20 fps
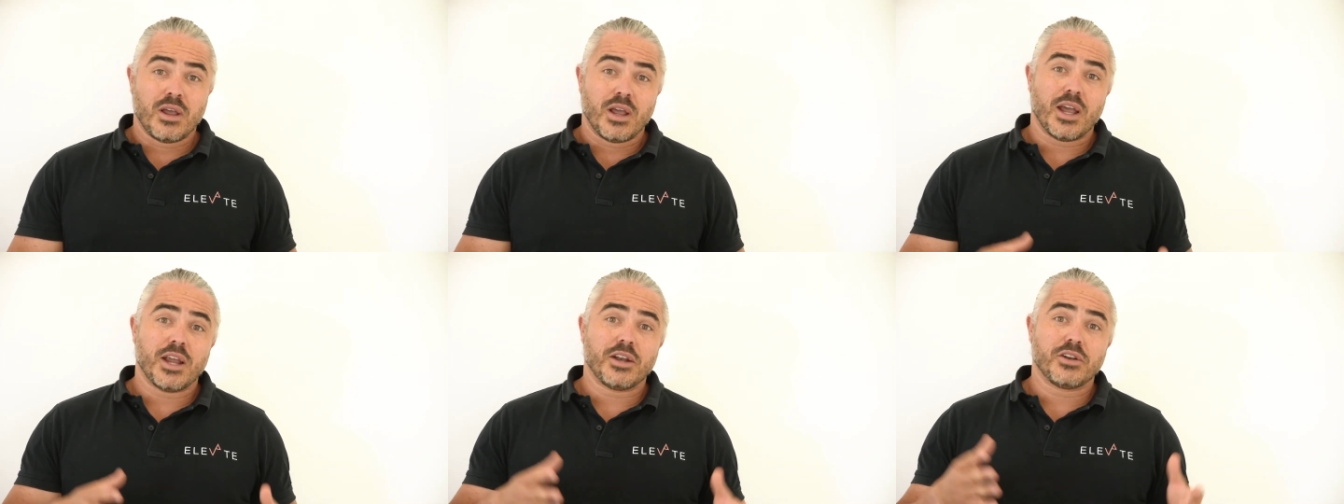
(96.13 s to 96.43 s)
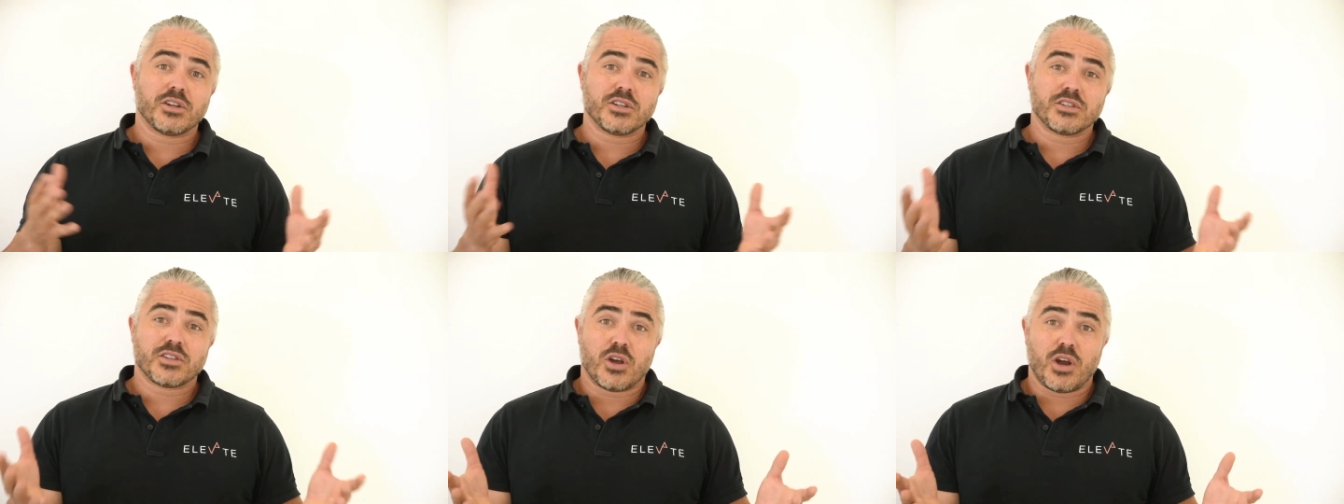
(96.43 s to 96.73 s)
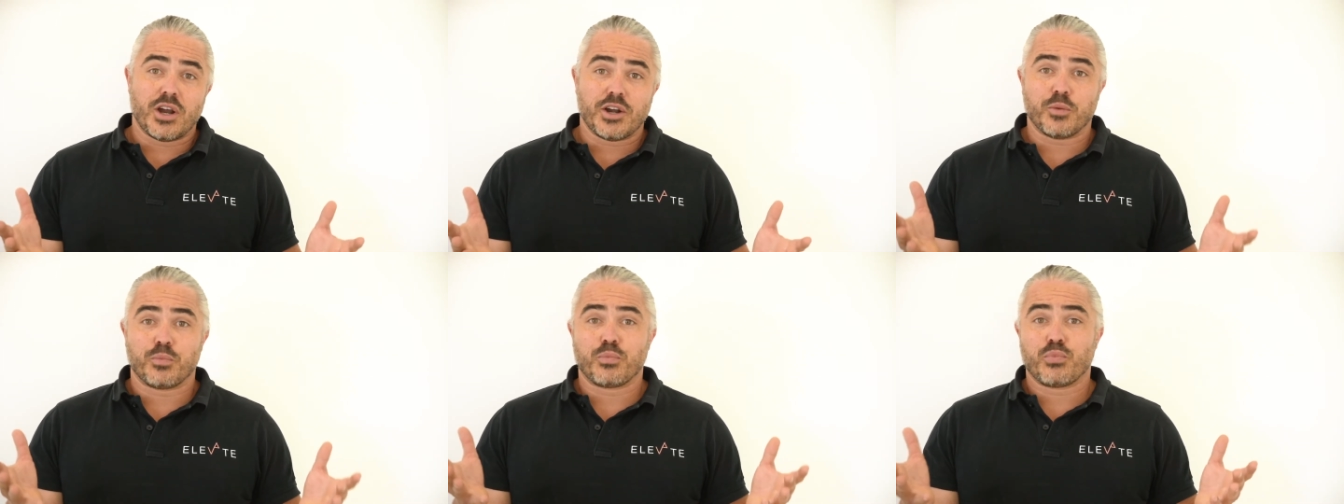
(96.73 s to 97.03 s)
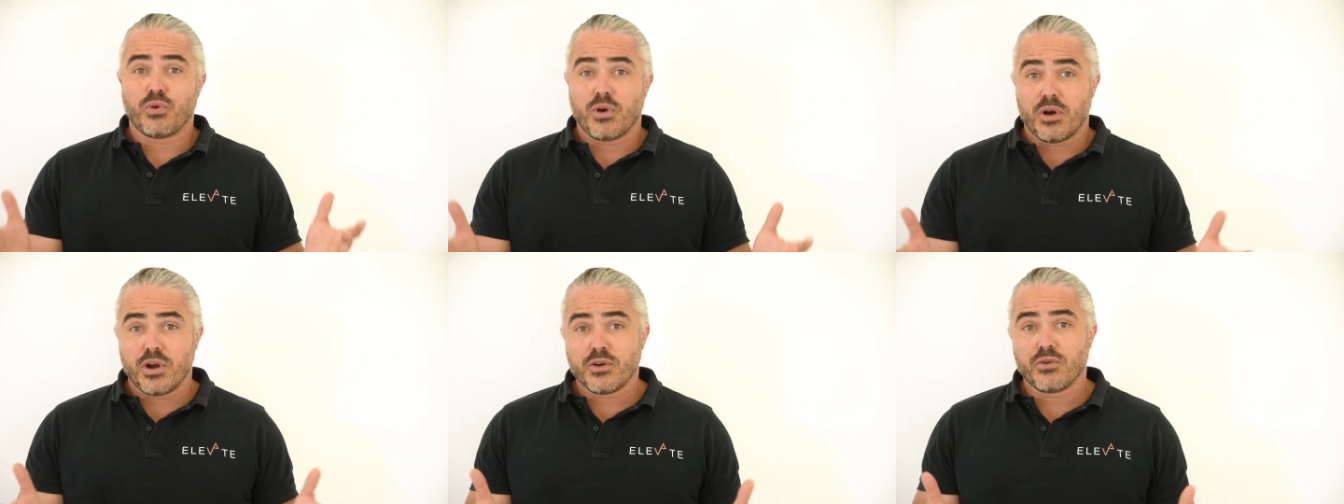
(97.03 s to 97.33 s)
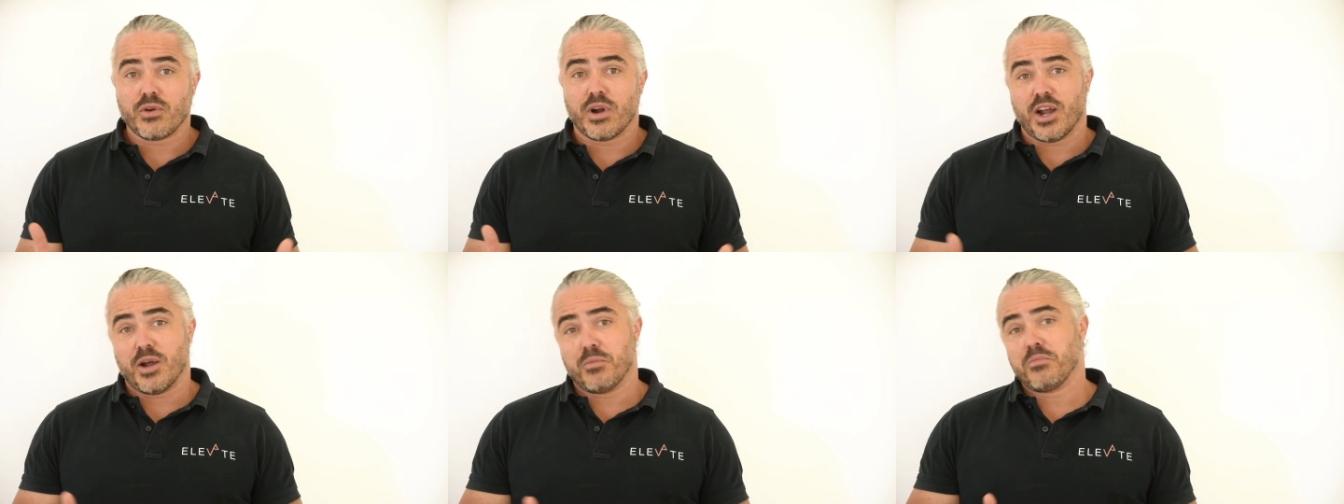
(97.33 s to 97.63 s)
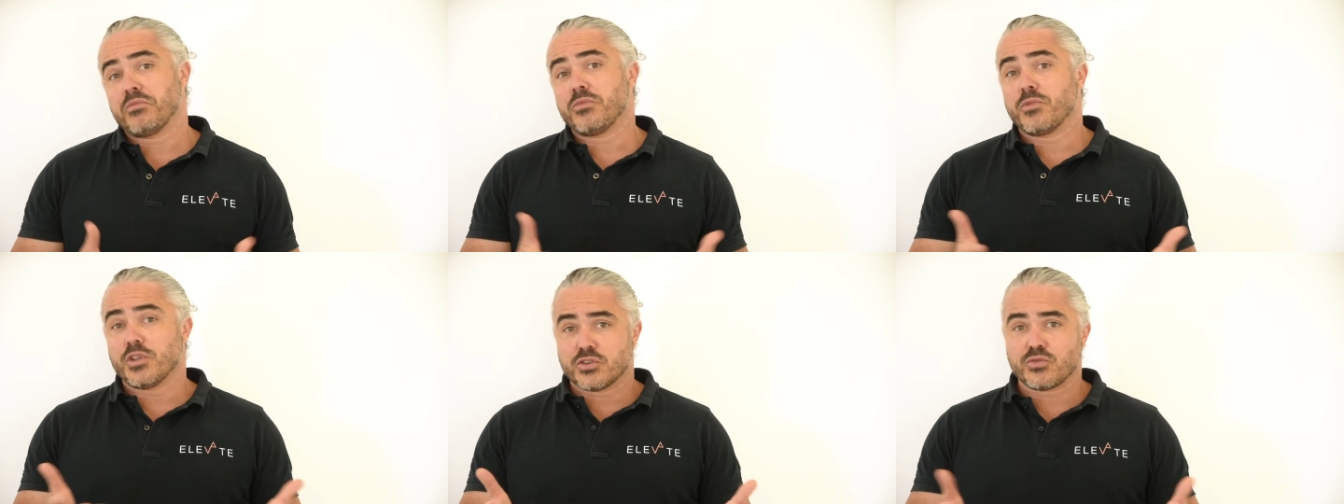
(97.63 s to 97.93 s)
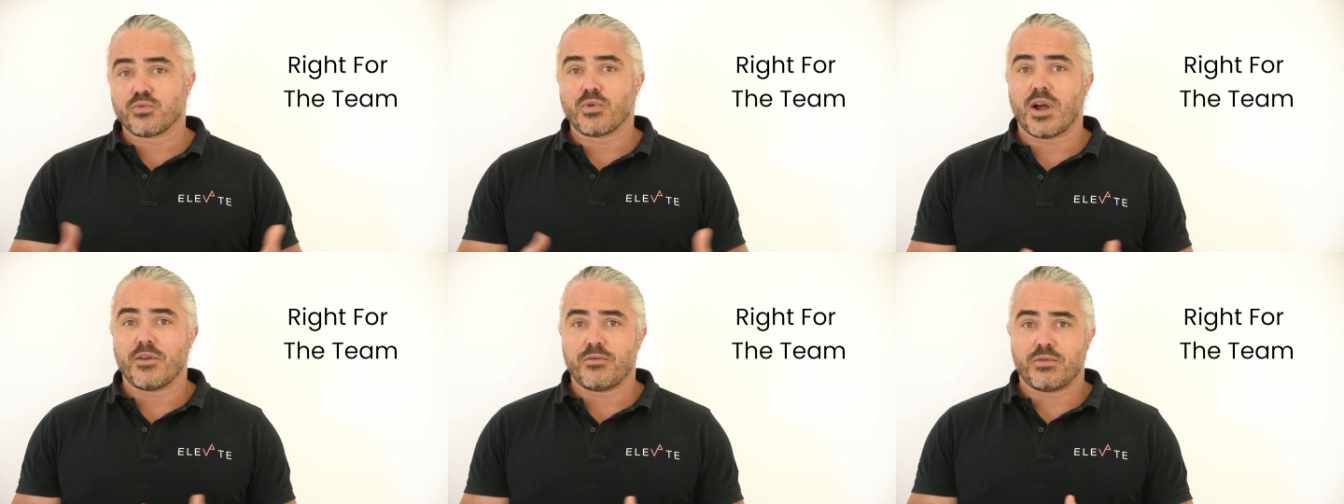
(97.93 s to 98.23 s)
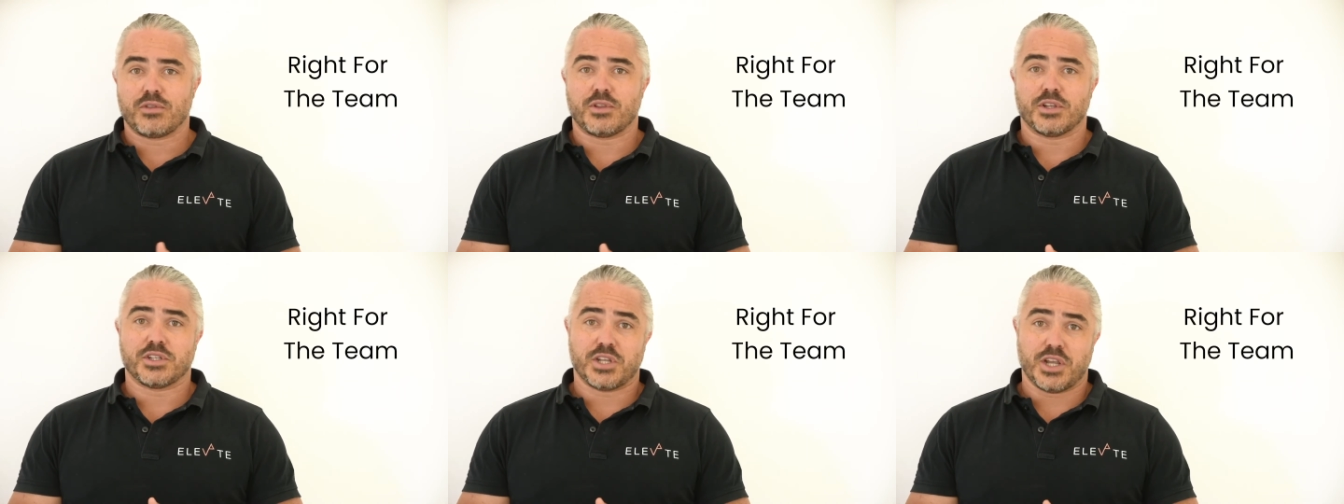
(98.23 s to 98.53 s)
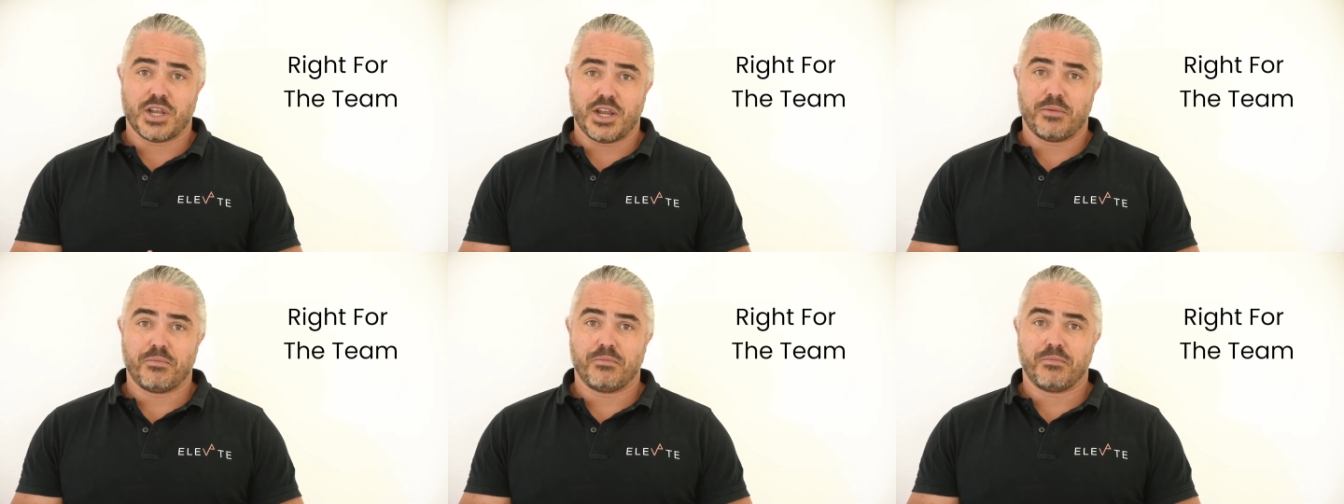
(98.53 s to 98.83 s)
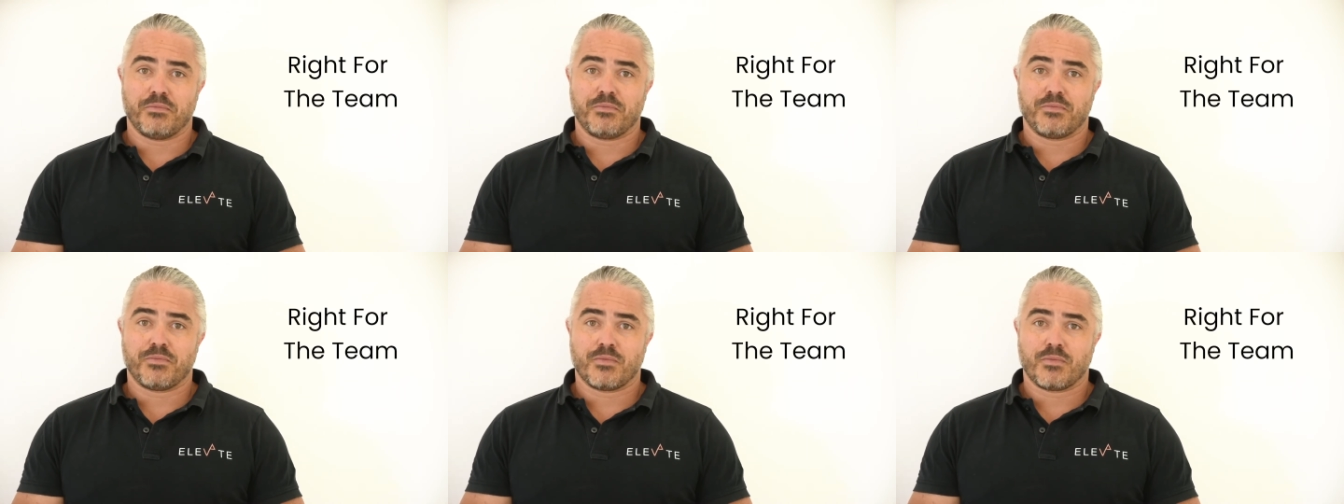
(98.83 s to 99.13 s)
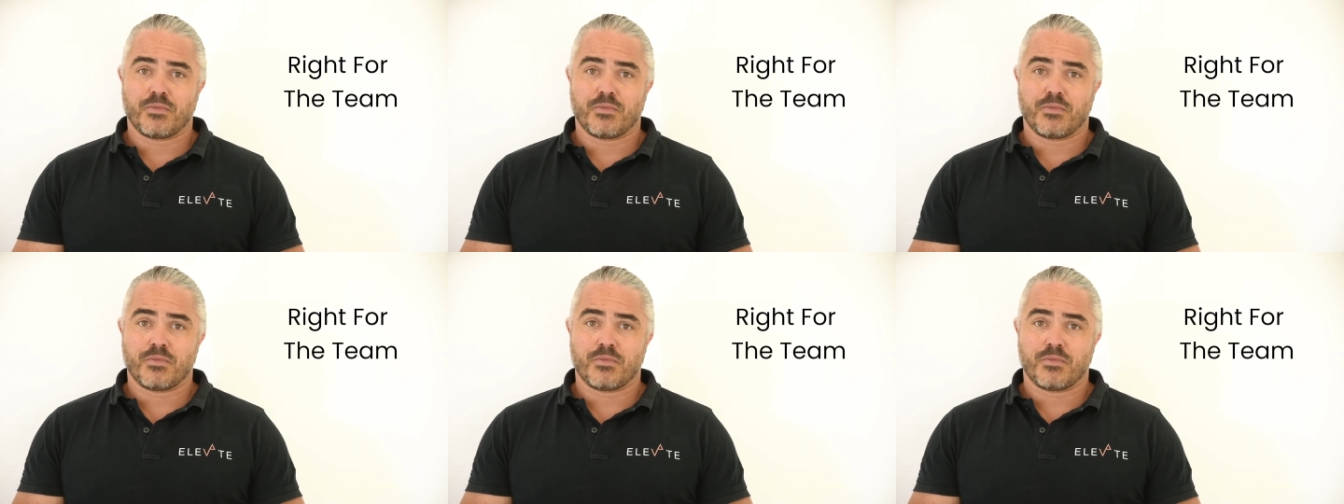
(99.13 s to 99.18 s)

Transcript: and design a program that's right for the team.